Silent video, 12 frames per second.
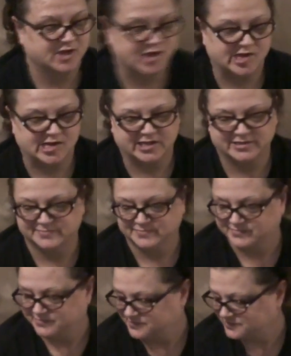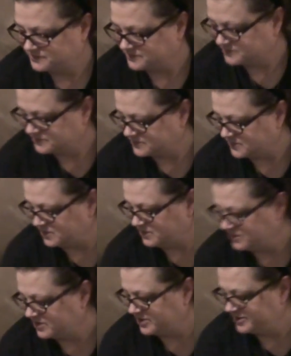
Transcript: Alright. That's what I said. Okay.